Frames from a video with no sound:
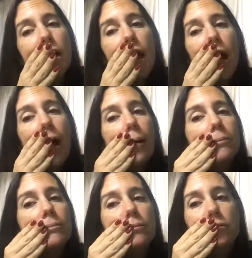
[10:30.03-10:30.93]

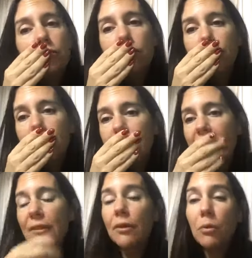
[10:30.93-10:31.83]
Um,
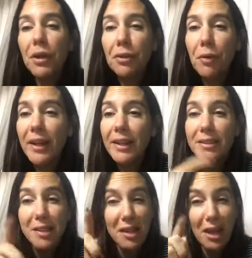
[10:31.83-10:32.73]
I don't know what you're writing
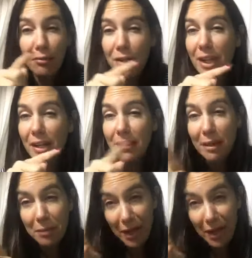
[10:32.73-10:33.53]
because I can't read anything,